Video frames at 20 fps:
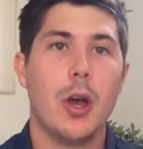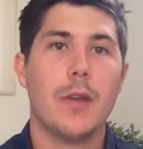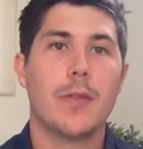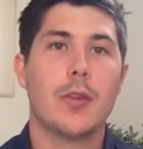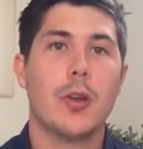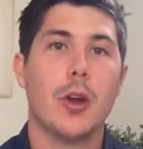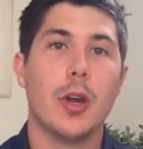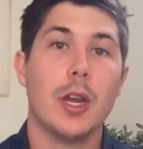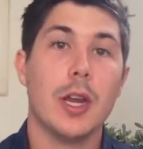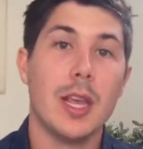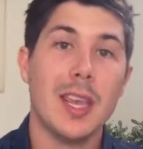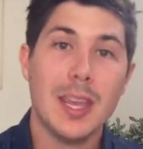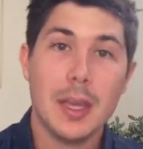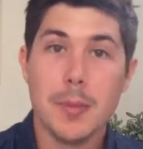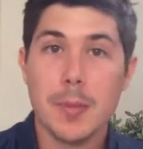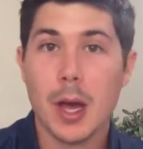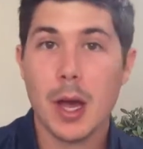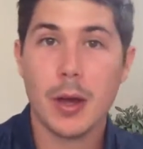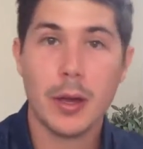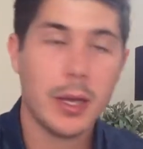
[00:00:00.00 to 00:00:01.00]
I've got an
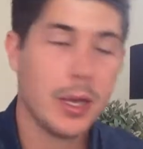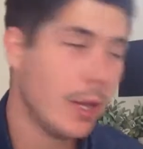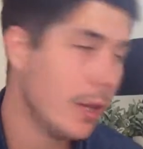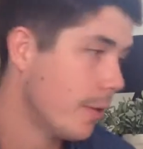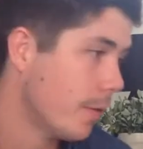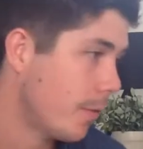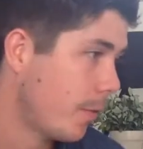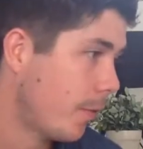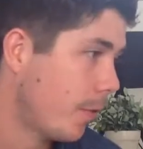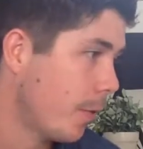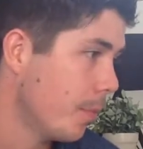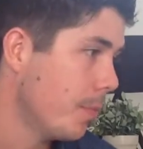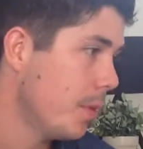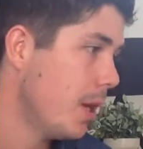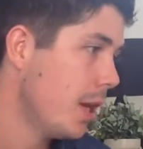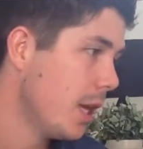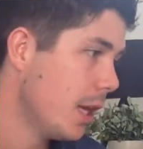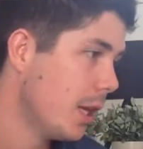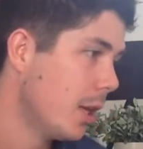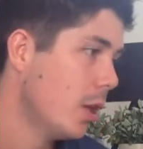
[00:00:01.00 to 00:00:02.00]
email here from
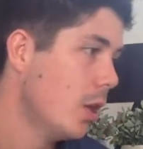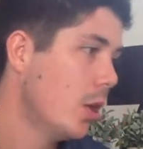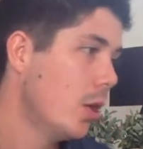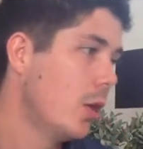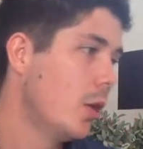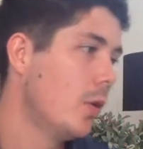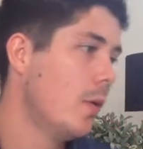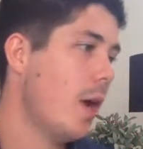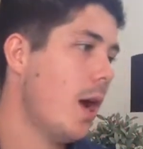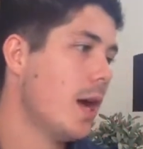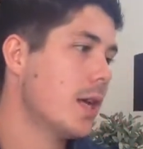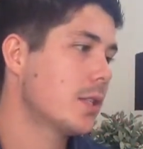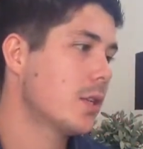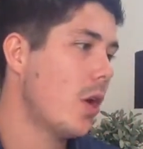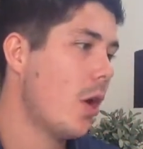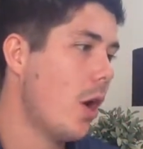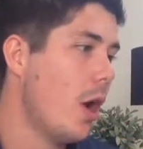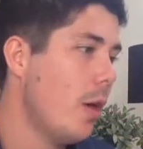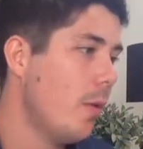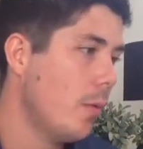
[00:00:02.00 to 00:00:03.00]
Nick who asked
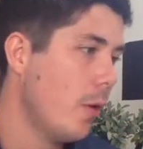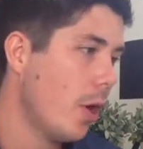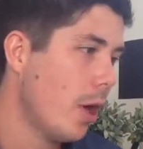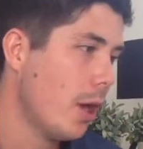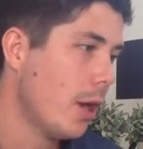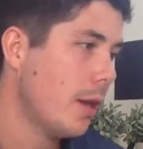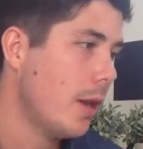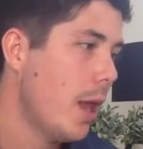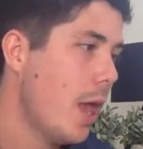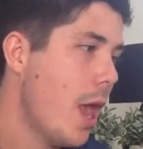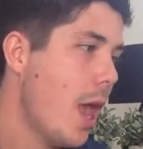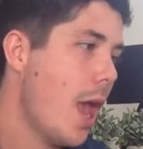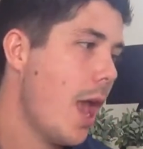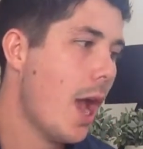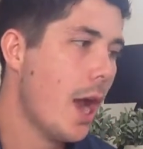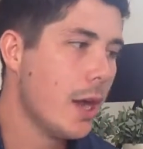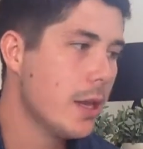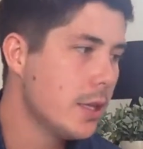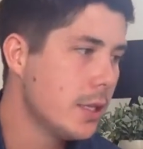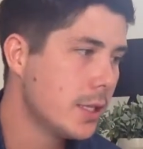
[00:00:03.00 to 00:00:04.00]
Hi Ryan,
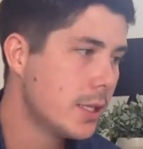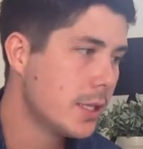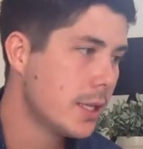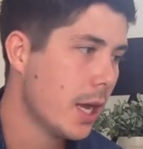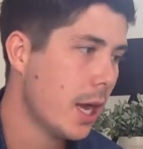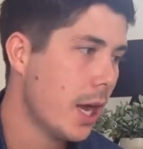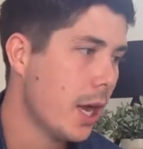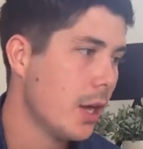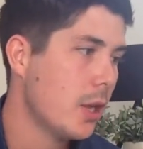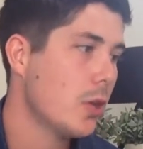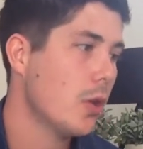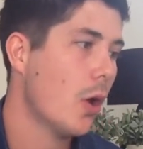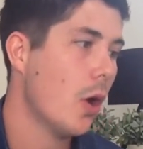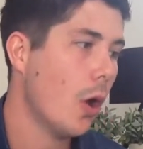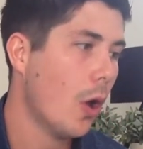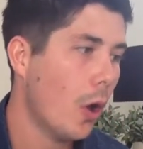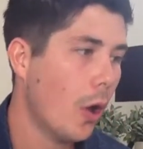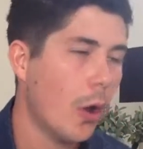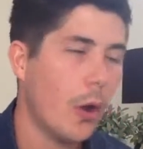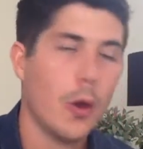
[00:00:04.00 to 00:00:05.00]
how do you start
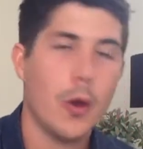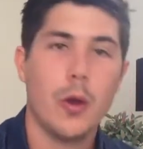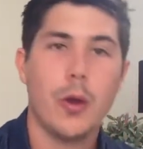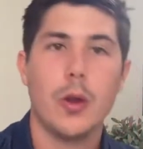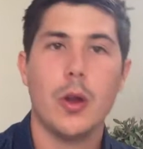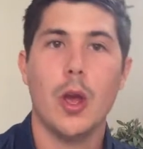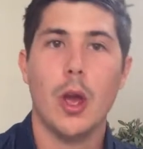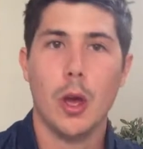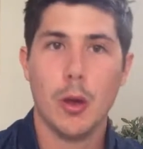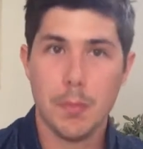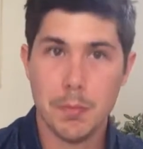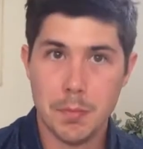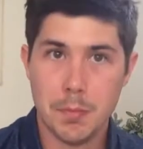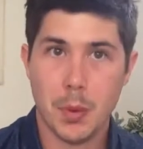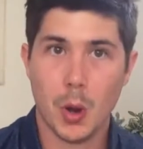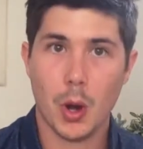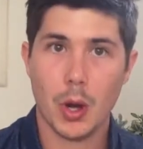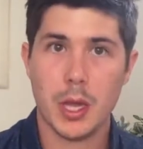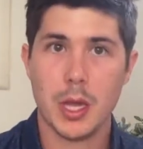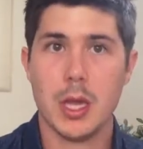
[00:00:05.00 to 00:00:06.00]
your own
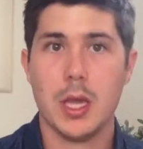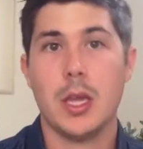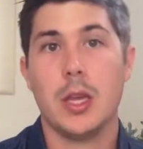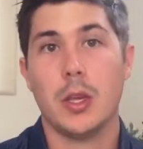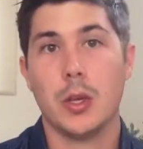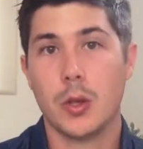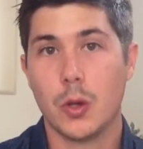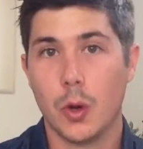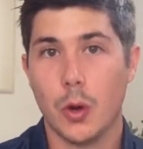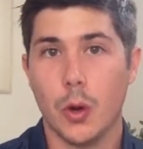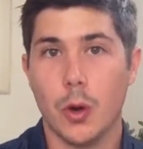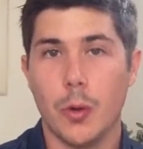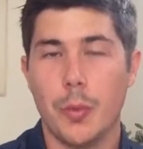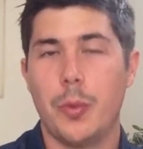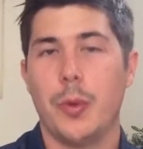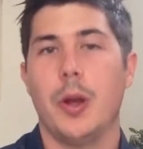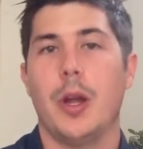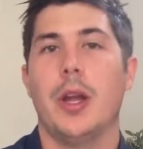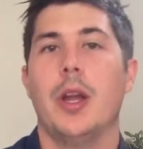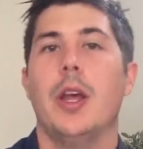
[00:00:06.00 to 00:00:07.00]
body
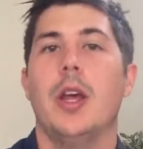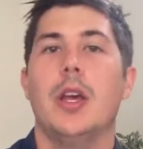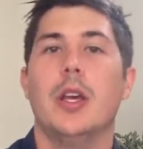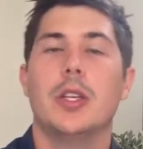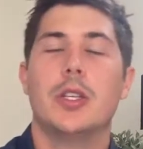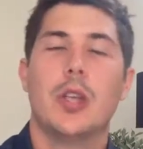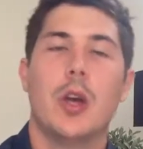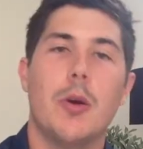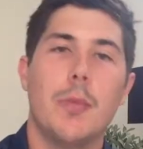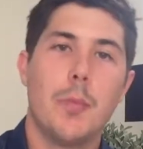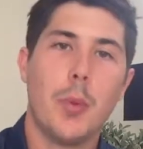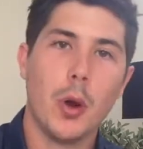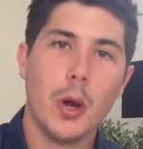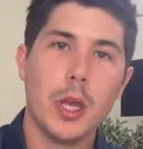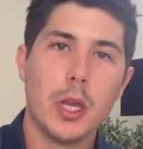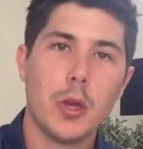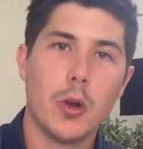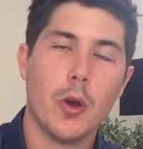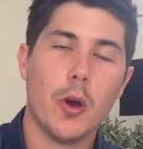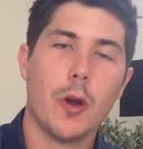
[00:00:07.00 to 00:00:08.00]
corporate? So, a
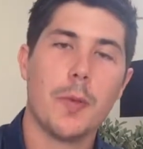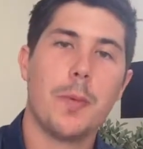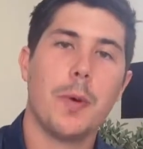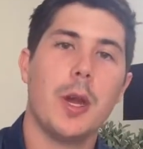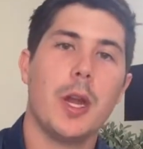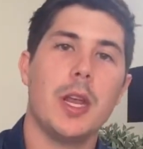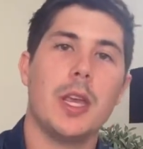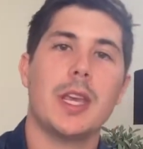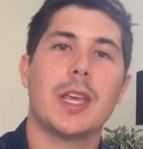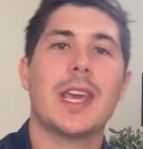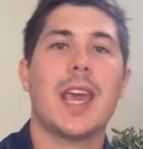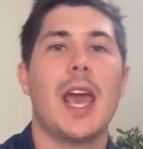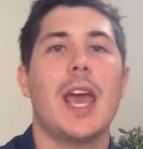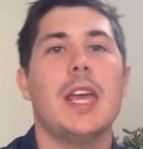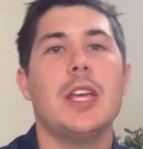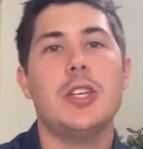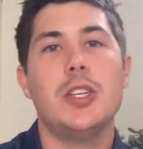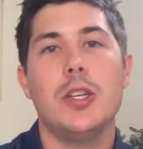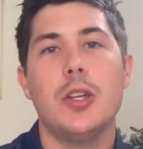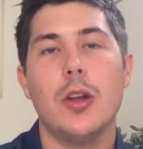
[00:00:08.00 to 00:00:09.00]
body corporate, in
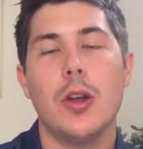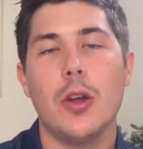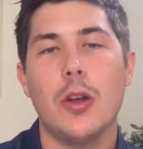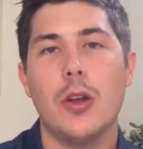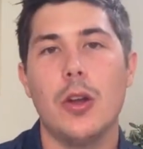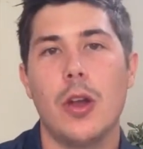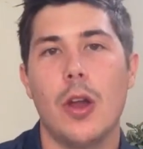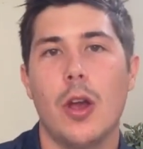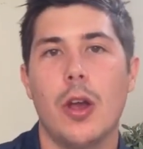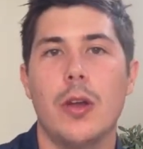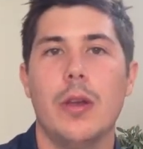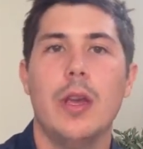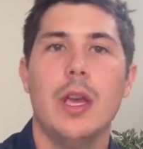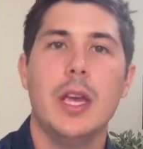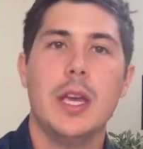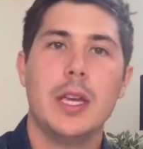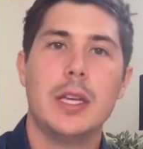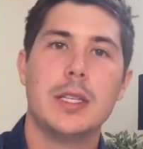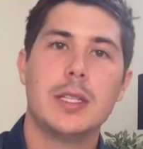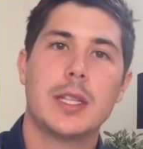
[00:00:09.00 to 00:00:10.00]
case you don't know,
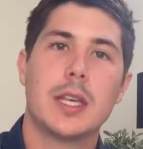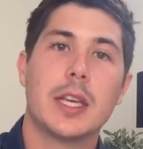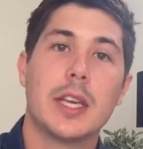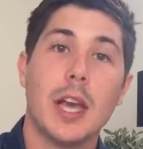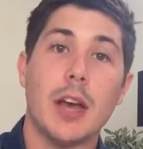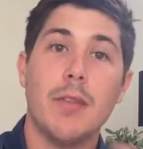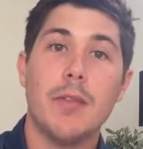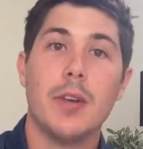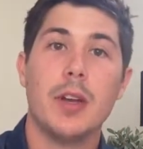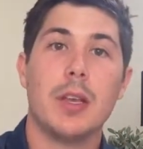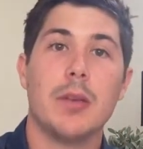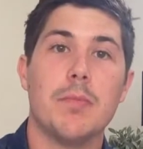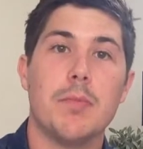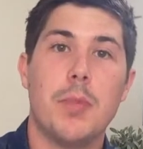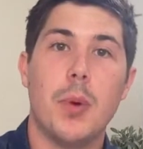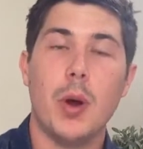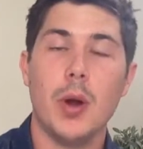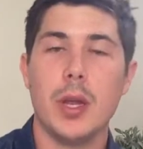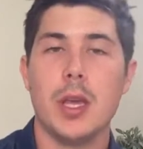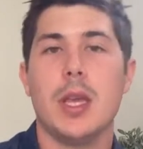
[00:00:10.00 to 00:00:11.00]
is the governing
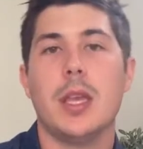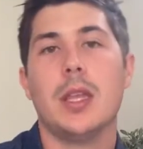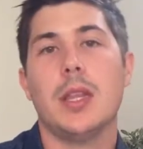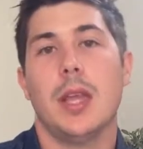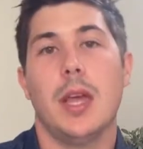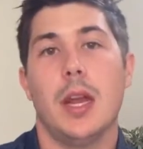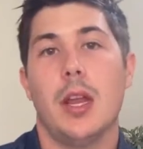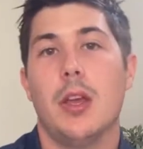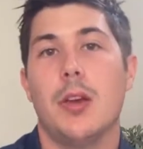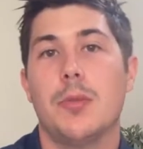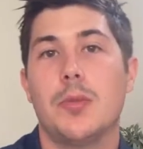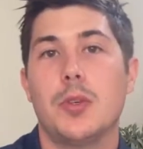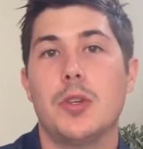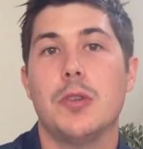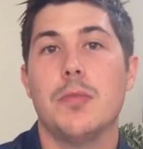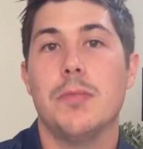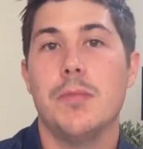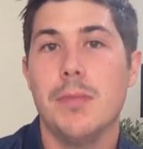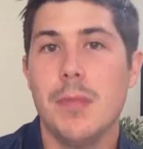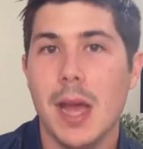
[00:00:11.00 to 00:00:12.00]
body that helps
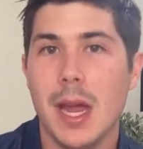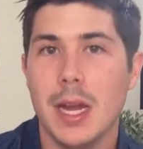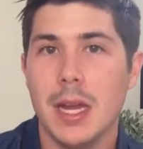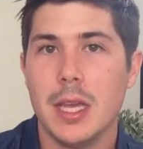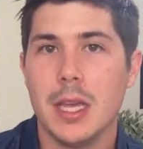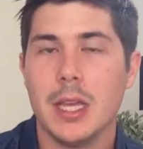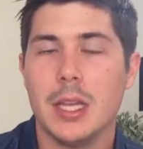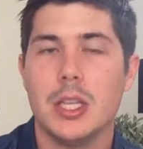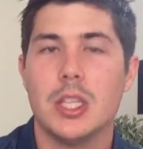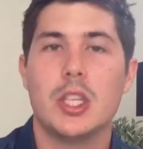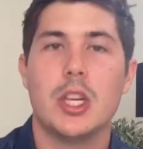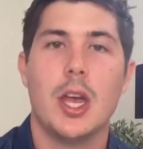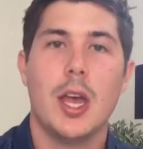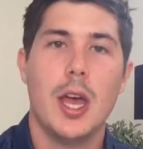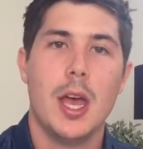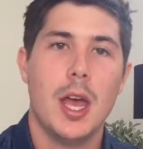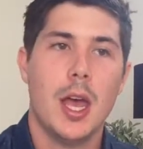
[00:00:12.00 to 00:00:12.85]
you manage